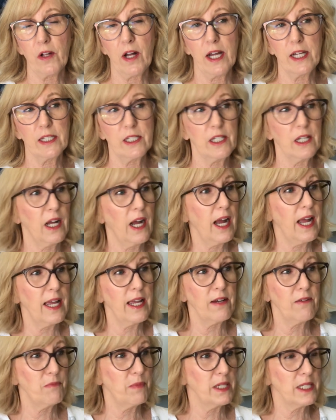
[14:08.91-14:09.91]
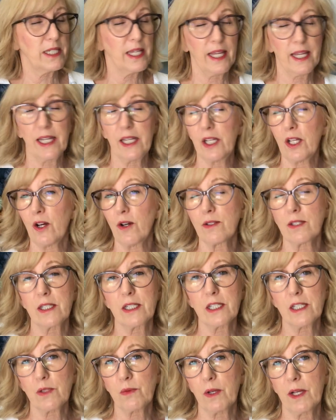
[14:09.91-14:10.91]
I have been taking notes. I
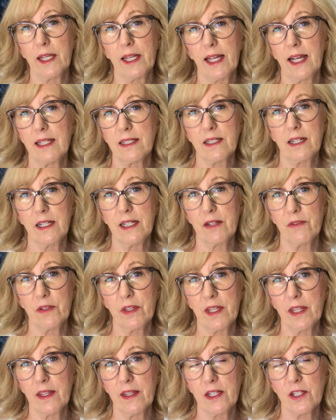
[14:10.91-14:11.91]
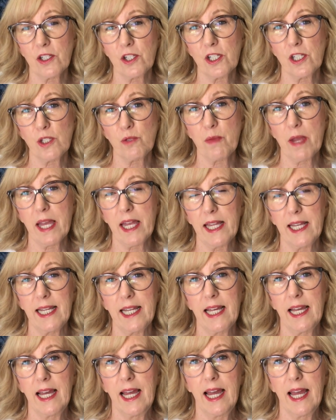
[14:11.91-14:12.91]
just want to cast on everything that she's made.
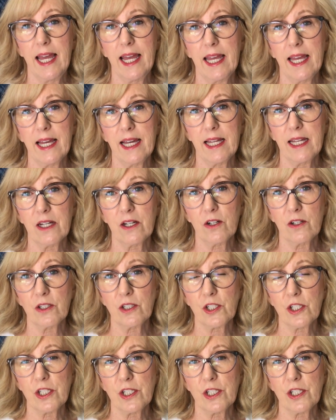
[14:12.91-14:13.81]
And her